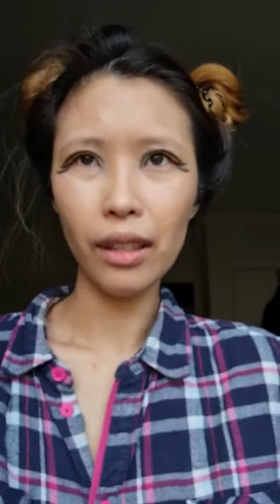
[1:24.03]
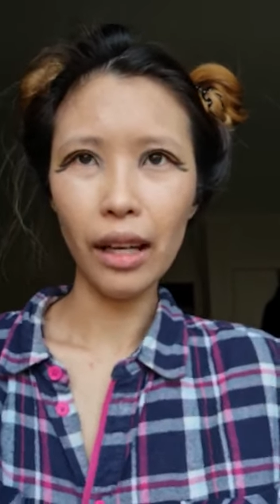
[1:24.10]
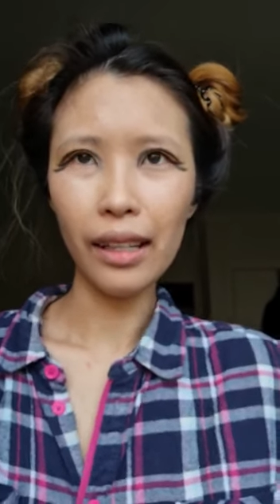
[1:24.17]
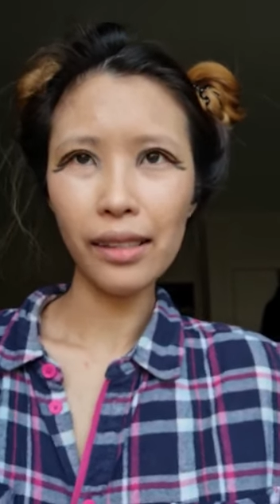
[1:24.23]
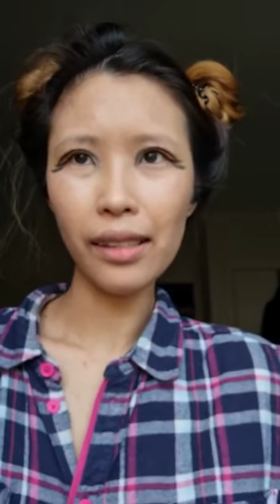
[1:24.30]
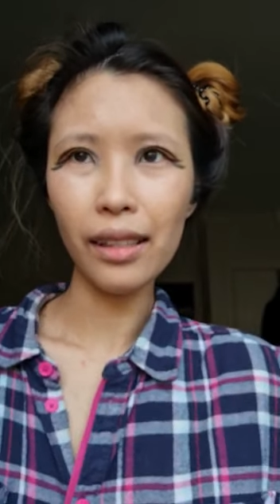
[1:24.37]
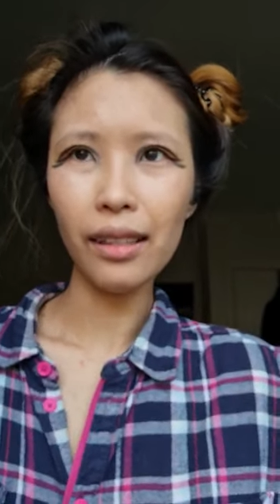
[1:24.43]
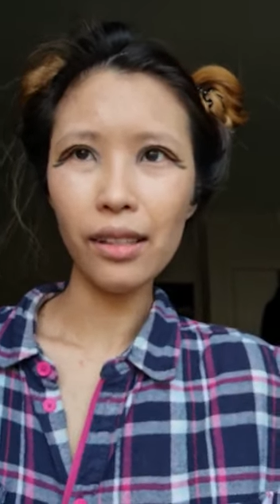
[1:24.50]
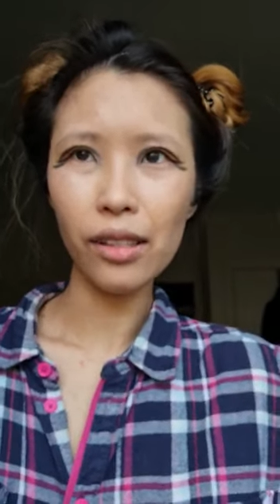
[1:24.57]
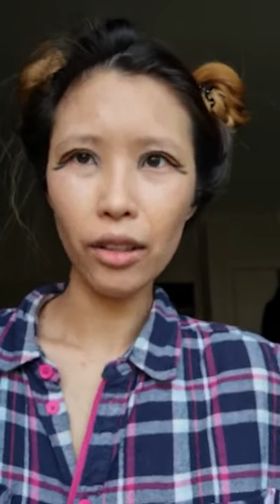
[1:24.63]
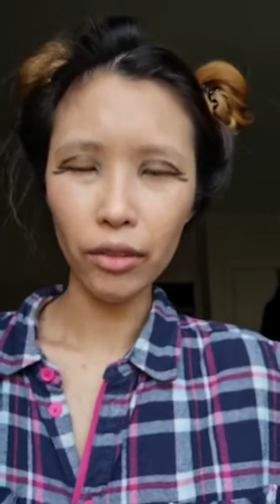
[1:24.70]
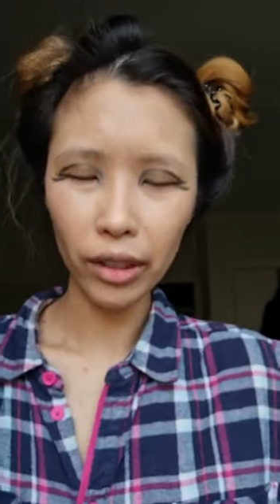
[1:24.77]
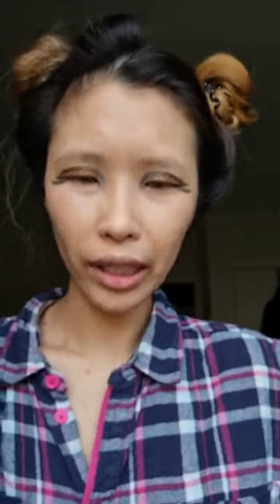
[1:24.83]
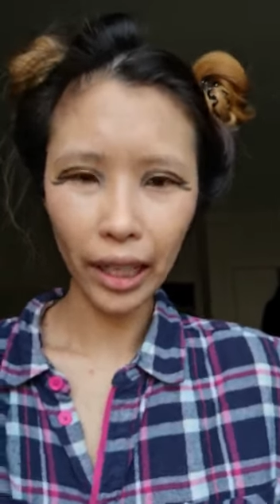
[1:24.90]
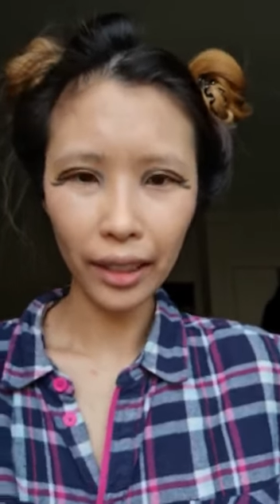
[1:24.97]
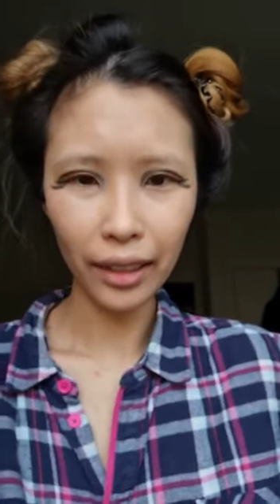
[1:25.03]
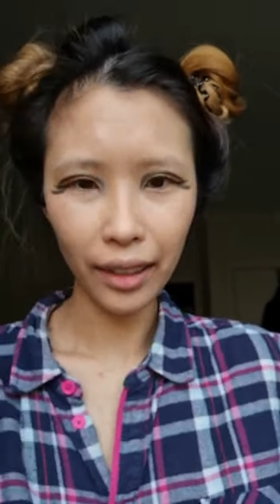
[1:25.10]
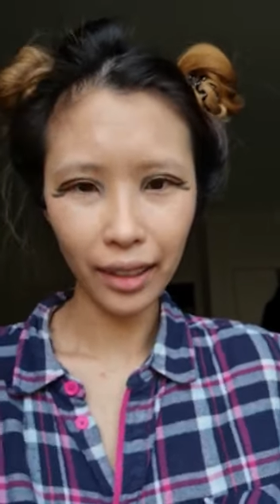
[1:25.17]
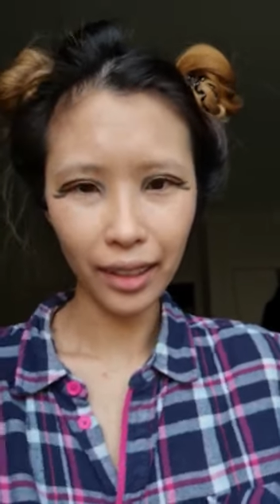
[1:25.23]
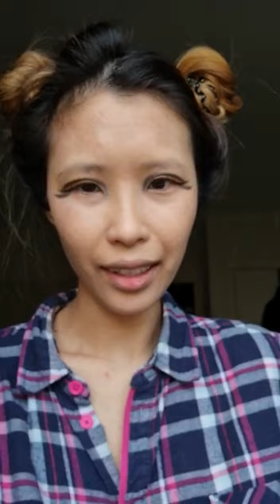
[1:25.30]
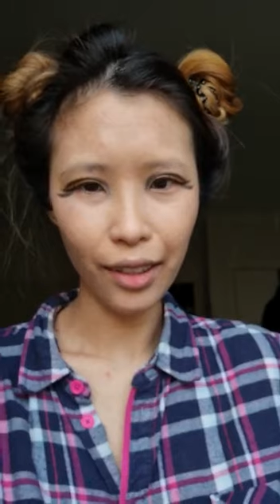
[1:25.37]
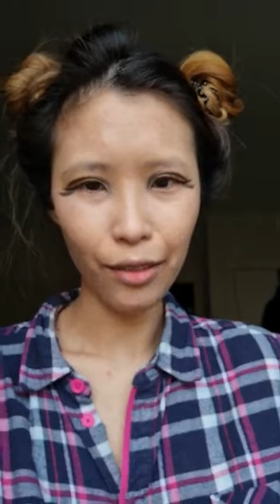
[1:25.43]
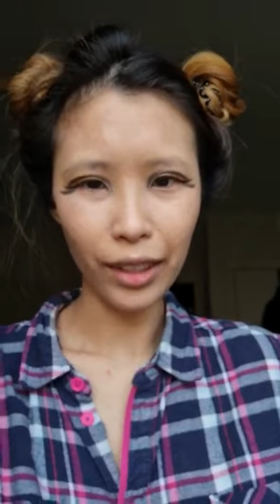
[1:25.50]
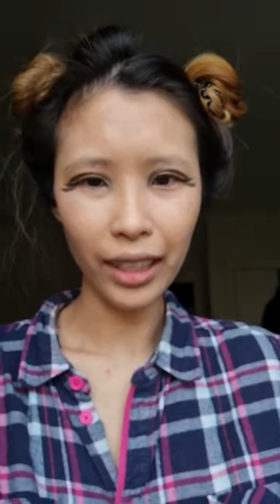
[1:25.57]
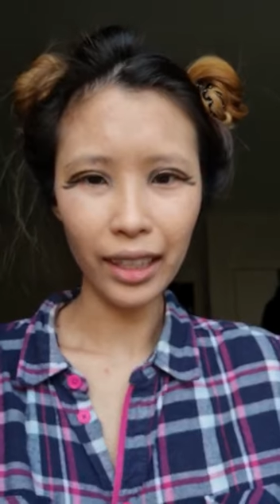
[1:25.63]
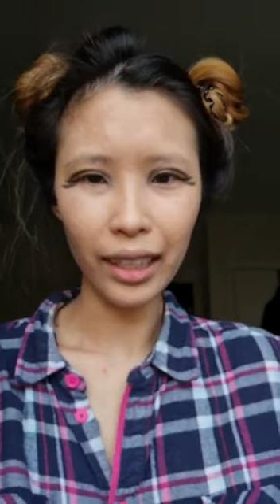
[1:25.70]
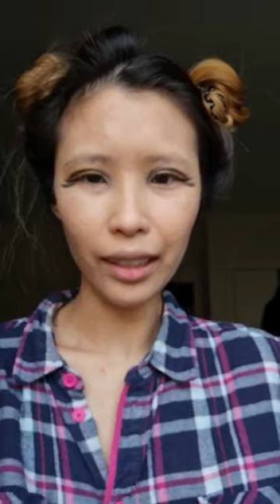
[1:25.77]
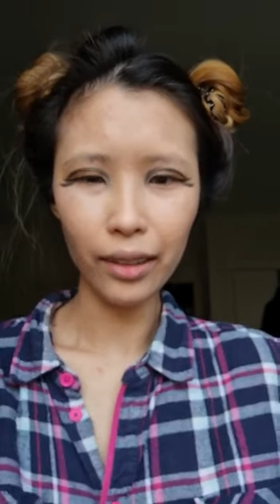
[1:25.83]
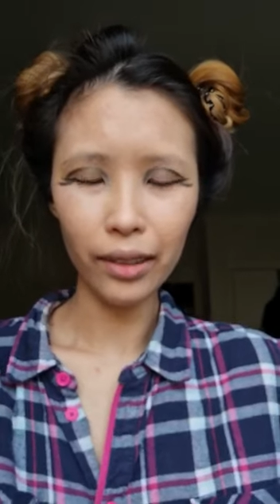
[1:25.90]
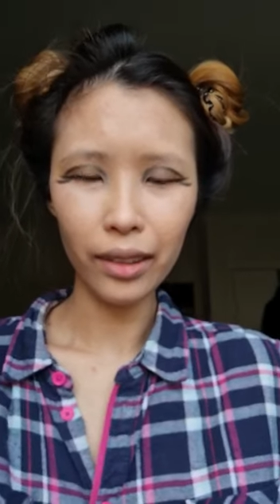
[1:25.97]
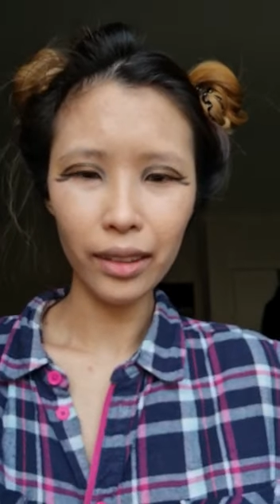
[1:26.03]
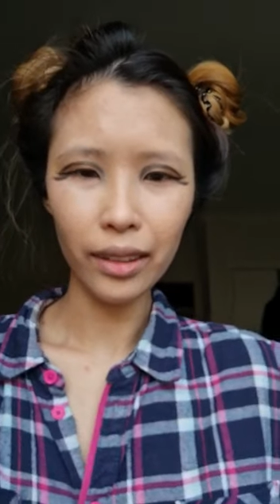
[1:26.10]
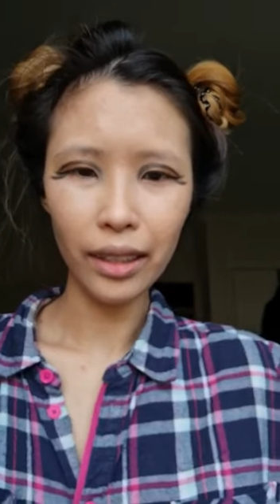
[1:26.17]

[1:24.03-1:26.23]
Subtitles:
I see the silver lining in every cloud.